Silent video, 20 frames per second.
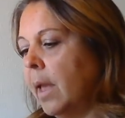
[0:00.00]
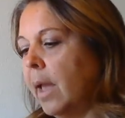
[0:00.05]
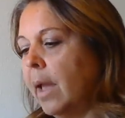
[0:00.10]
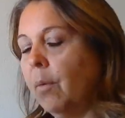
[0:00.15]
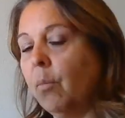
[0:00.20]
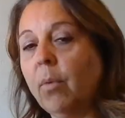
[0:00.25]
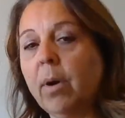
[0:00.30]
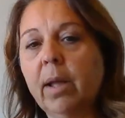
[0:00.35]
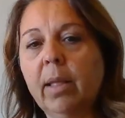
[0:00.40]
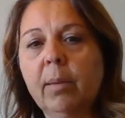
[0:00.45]

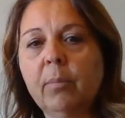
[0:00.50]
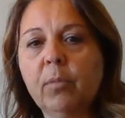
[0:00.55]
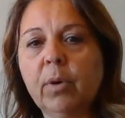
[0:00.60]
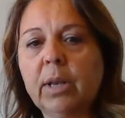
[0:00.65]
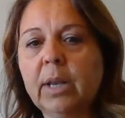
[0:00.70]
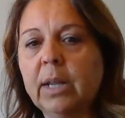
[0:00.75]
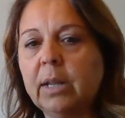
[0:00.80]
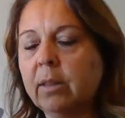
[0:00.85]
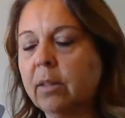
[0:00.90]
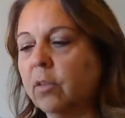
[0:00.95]
And while I'm
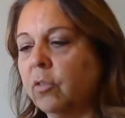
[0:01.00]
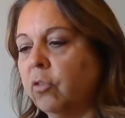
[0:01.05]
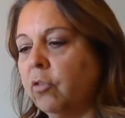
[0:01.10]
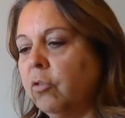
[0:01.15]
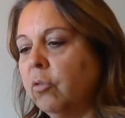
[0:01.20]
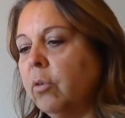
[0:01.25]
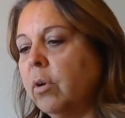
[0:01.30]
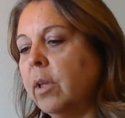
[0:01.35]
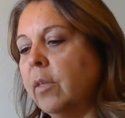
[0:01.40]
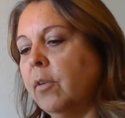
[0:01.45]
reading this
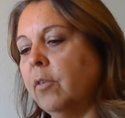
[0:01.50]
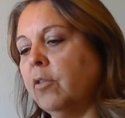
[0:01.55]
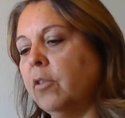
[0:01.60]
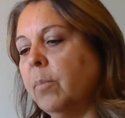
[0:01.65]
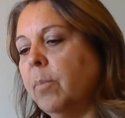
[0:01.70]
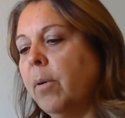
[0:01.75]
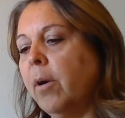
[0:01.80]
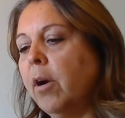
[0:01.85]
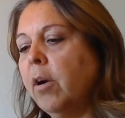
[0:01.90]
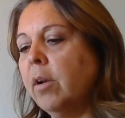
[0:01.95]
story, there's
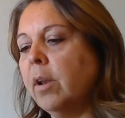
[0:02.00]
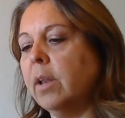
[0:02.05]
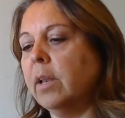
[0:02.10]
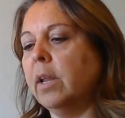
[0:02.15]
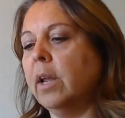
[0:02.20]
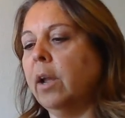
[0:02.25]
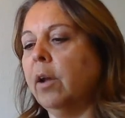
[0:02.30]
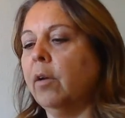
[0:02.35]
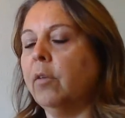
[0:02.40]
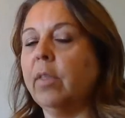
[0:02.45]
a part
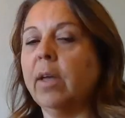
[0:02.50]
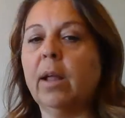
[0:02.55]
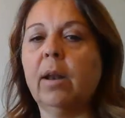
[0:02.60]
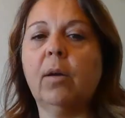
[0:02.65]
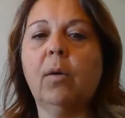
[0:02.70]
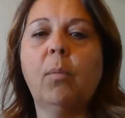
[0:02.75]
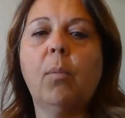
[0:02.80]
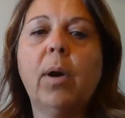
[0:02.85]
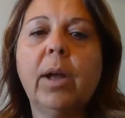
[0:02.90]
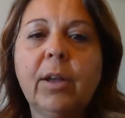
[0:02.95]
in here that
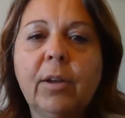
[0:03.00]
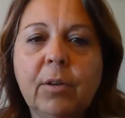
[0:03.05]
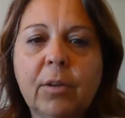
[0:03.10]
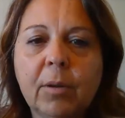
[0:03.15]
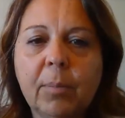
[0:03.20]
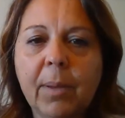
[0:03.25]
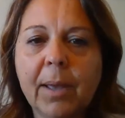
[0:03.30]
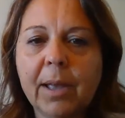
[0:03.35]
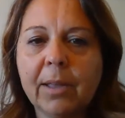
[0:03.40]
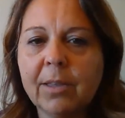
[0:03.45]
I want you
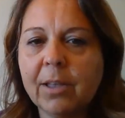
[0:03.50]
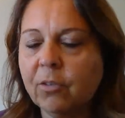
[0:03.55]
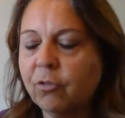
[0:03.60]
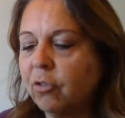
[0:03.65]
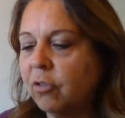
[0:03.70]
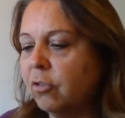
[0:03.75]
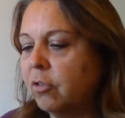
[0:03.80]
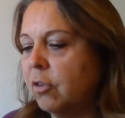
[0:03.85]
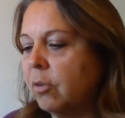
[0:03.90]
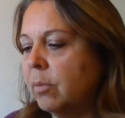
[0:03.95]
to pay
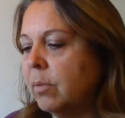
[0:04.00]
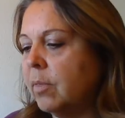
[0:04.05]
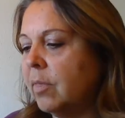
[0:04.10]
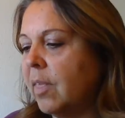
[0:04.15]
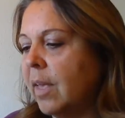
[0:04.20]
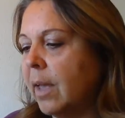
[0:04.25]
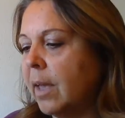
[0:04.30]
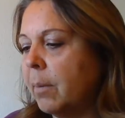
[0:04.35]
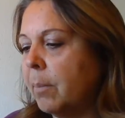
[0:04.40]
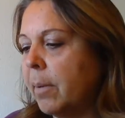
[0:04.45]
attention to and
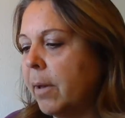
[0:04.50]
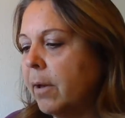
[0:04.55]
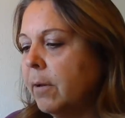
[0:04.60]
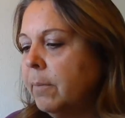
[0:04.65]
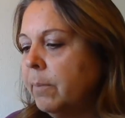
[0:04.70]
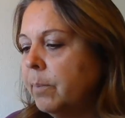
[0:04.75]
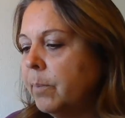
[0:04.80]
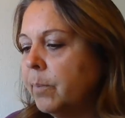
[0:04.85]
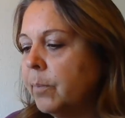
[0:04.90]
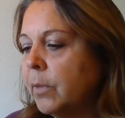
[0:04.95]
think
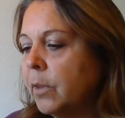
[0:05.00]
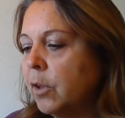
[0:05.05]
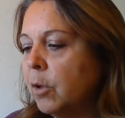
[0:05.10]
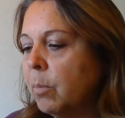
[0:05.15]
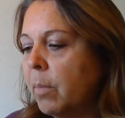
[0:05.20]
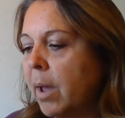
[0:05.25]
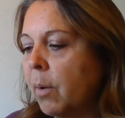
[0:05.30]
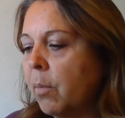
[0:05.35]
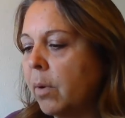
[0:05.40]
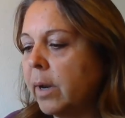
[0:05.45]
about.
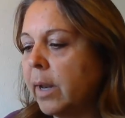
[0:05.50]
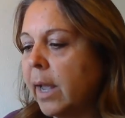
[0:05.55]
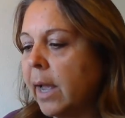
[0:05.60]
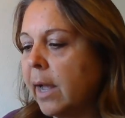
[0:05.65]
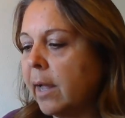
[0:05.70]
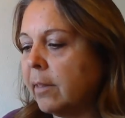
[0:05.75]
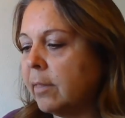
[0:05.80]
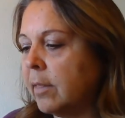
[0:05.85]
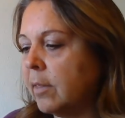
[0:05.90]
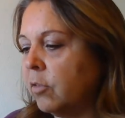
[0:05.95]
You might want to
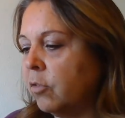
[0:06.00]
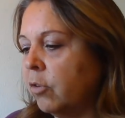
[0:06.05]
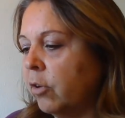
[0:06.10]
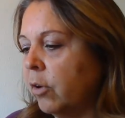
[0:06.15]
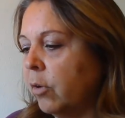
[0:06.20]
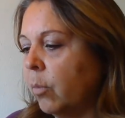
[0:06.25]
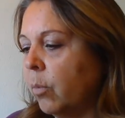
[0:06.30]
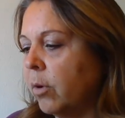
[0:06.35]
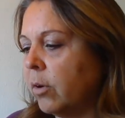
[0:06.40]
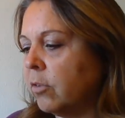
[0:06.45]
add this to
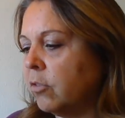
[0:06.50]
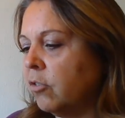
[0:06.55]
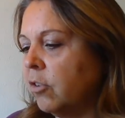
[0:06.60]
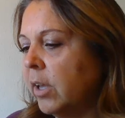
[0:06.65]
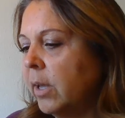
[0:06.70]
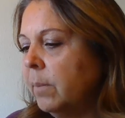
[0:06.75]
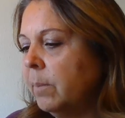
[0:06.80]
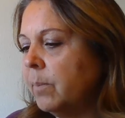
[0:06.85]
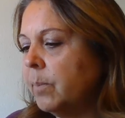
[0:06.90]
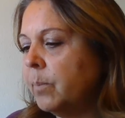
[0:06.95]
your
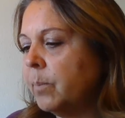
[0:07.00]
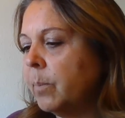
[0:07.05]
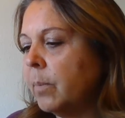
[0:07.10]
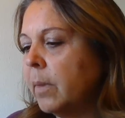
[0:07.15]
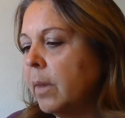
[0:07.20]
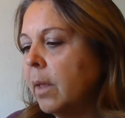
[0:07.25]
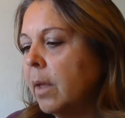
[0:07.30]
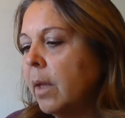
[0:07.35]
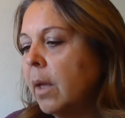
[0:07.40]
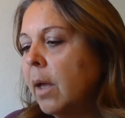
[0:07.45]
worksheet.
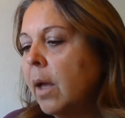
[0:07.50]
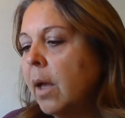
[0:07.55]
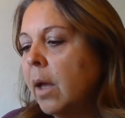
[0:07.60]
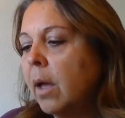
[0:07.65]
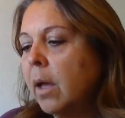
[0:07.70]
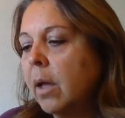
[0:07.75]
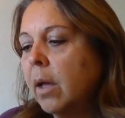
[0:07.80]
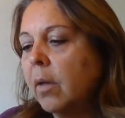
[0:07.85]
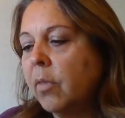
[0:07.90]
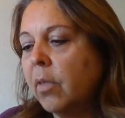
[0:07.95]

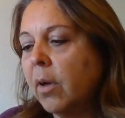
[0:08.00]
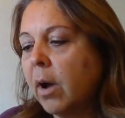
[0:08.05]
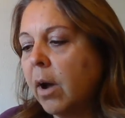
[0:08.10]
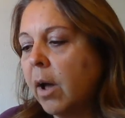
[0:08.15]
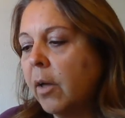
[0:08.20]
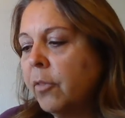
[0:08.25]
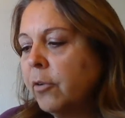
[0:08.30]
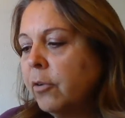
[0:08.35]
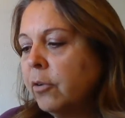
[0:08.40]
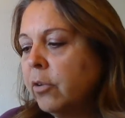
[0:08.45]
The
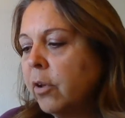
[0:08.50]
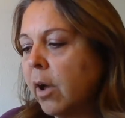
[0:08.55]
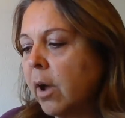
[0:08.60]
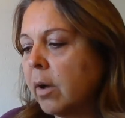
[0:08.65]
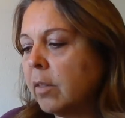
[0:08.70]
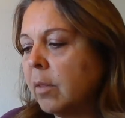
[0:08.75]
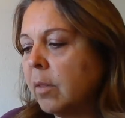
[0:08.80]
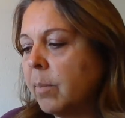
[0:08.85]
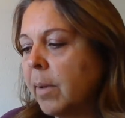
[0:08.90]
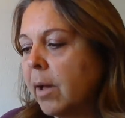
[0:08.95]
author
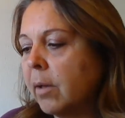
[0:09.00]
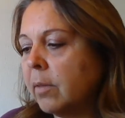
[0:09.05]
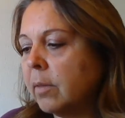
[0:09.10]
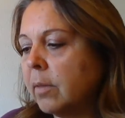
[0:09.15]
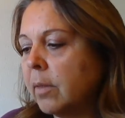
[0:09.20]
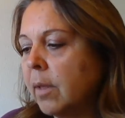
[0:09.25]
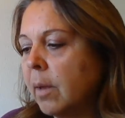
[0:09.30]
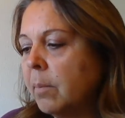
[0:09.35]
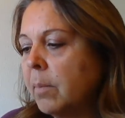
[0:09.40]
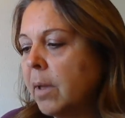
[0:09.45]
talks about
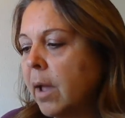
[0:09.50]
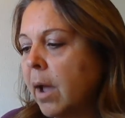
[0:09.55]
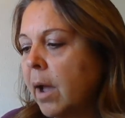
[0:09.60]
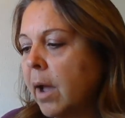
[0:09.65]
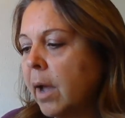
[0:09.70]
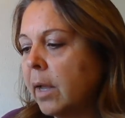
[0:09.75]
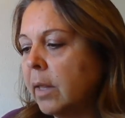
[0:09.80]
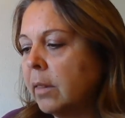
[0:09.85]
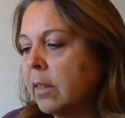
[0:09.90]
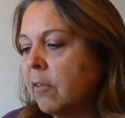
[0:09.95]
some
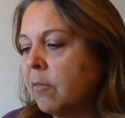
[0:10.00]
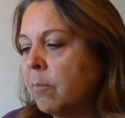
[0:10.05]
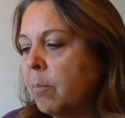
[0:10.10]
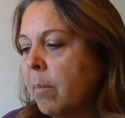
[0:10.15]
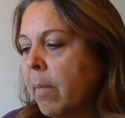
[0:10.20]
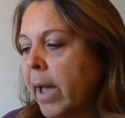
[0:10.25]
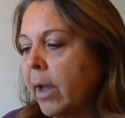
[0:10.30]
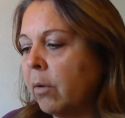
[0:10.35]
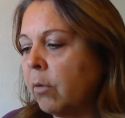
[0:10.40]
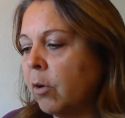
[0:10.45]
kinds of
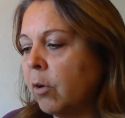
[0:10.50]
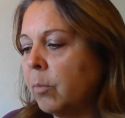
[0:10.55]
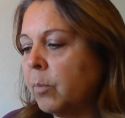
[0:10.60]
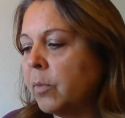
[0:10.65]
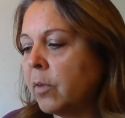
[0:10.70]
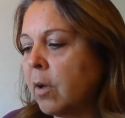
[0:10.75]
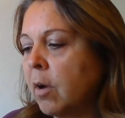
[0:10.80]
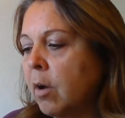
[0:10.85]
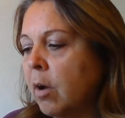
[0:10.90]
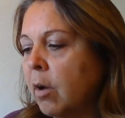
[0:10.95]

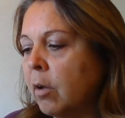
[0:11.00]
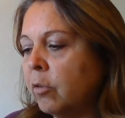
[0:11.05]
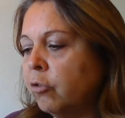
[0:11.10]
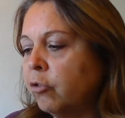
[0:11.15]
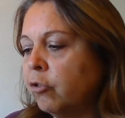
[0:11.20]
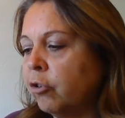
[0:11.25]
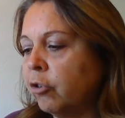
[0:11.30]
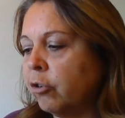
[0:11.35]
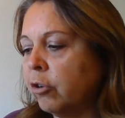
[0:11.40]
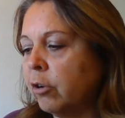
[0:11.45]
microbes
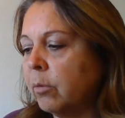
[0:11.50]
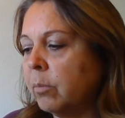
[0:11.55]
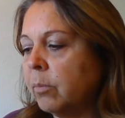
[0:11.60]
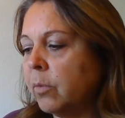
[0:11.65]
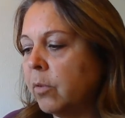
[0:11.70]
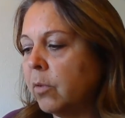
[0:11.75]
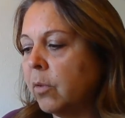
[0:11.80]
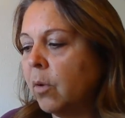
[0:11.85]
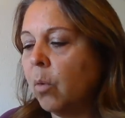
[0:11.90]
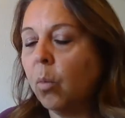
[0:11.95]
called
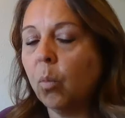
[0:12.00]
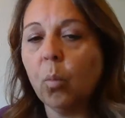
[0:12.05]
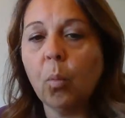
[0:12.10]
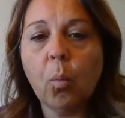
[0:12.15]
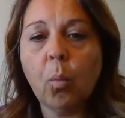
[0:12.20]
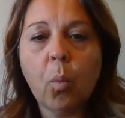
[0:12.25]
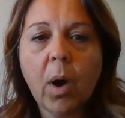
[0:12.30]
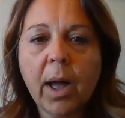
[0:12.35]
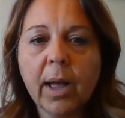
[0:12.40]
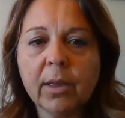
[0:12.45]
germs.
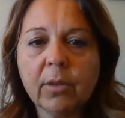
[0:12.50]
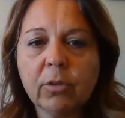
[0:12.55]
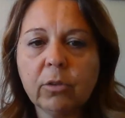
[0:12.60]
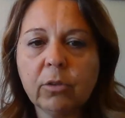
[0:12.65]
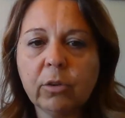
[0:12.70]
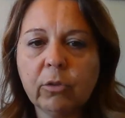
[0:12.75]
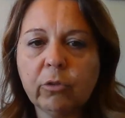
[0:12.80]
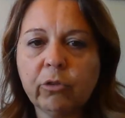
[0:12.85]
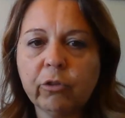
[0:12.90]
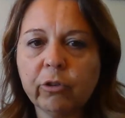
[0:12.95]
What
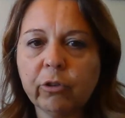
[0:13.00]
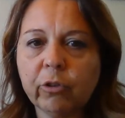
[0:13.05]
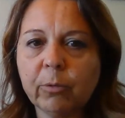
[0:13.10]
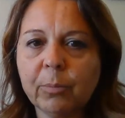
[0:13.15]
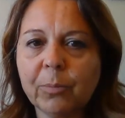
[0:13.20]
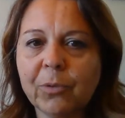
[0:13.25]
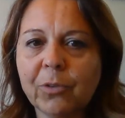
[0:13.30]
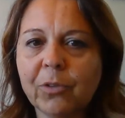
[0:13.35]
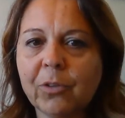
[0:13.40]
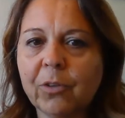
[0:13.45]
do
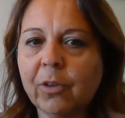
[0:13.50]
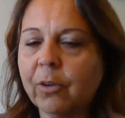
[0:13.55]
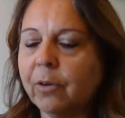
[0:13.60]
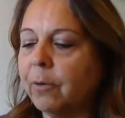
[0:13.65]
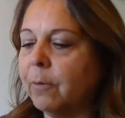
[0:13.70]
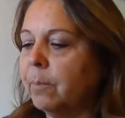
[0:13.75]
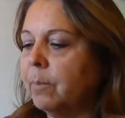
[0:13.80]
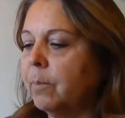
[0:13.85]
germs do?